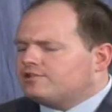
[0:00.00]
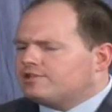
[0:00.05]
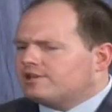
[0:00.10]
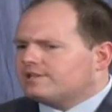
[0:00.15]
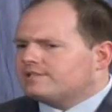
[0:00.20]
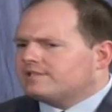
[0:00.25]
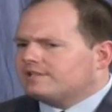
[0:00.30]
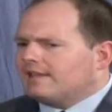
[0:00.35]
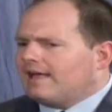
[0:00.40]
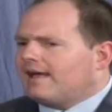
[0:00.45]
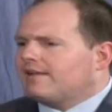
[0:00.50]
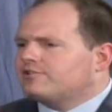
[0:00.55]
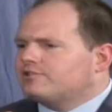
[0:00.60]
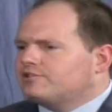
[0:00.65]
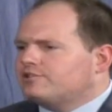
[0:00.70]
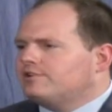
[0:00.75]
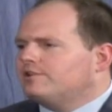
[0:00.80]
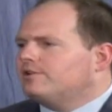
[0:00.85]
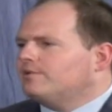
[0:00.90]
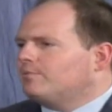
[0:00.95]
just
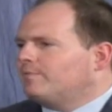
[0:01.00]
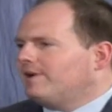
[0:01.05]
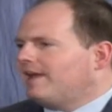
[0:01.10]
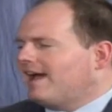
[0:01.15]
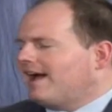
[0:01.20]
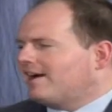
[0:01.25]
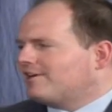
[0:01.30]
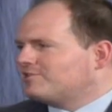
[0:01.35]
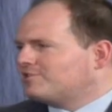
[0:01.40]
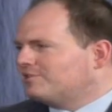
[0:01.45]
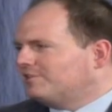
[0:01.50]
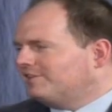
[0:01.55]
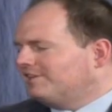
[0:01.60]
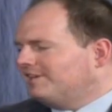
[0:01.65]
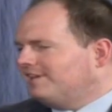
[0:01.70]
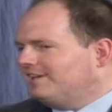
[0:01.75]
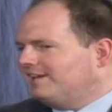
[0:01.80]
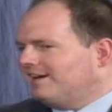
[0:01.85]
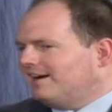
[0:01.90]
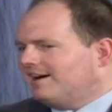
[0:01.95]
last year, we
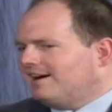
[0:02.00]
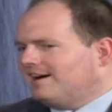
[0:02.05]
actually